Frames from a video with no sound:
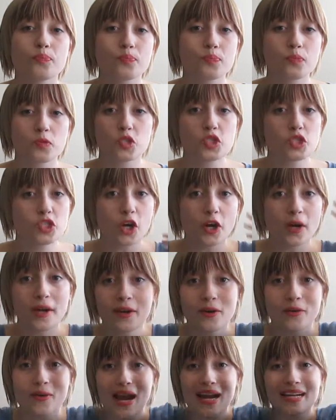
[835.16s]
start
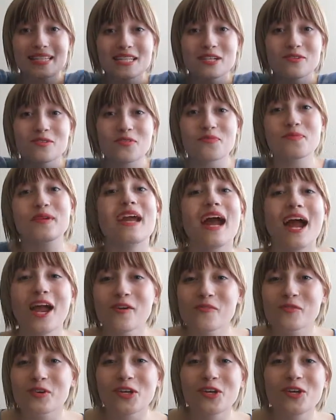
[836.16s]
interacting with me. I
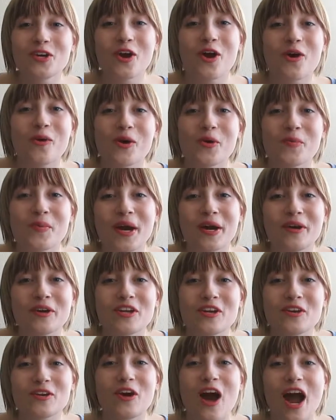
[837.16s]
want to know about
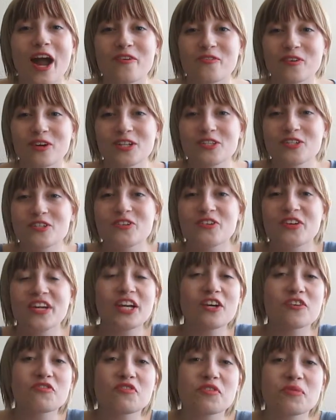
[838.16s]
you. I want to
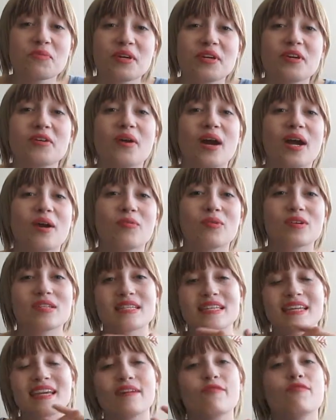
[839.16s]
hear from you. I want
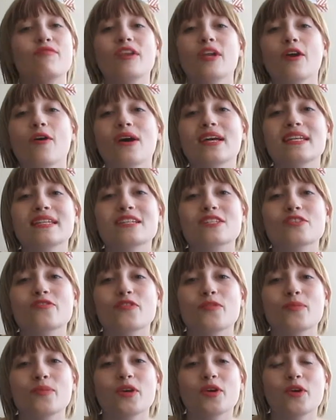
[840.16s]
to get video ideas
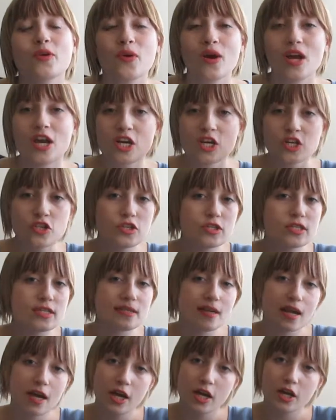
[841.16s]
from you.
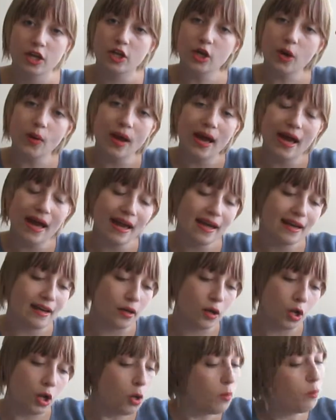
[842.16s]
Just go ahead
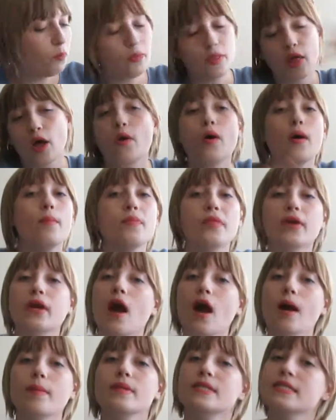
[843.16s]
and blow up the
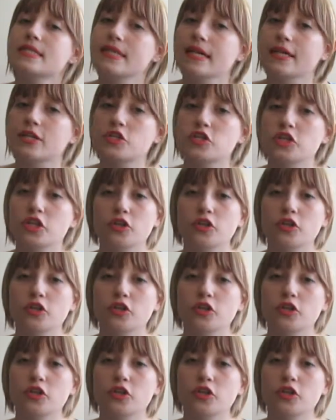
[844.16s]
comment section